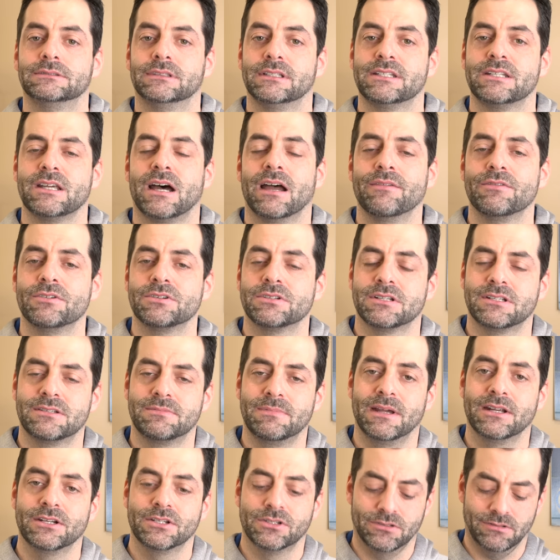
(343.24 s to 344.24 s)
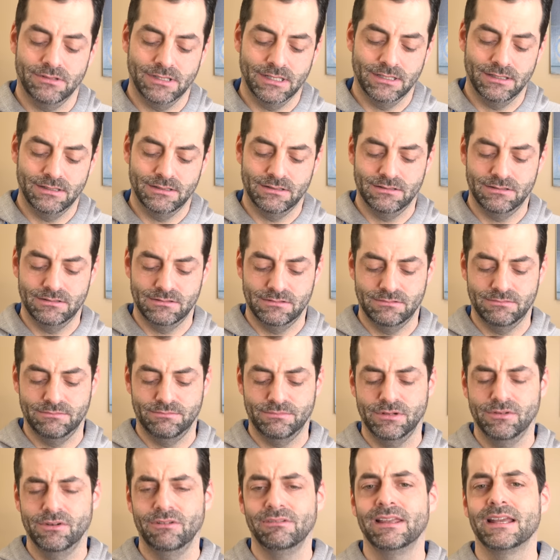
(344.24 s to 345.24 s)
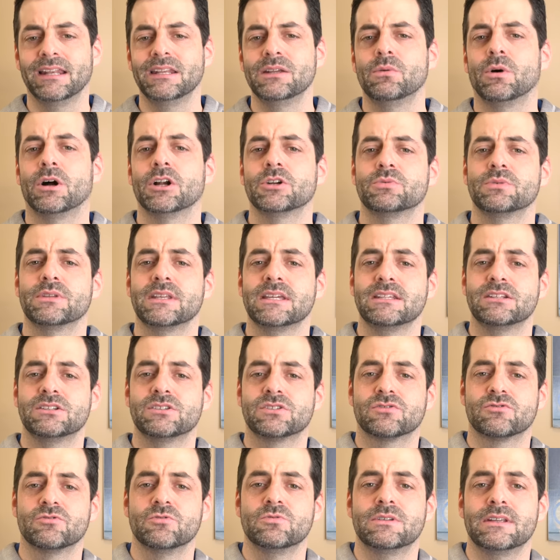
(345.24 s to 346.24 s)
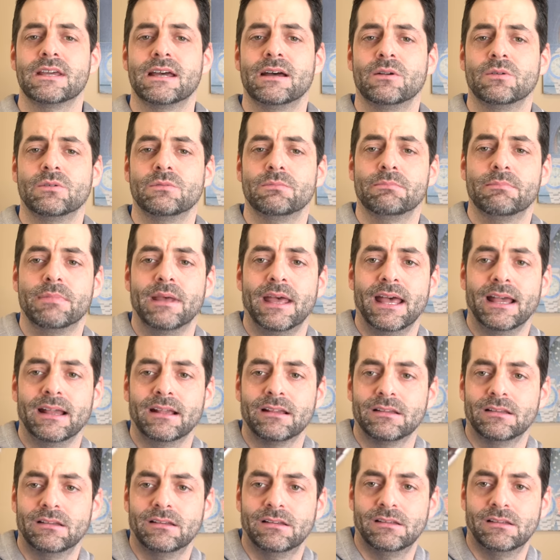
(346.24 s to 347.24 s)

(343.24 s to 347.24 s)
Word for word: Divers especially, but really any watch with a screw down back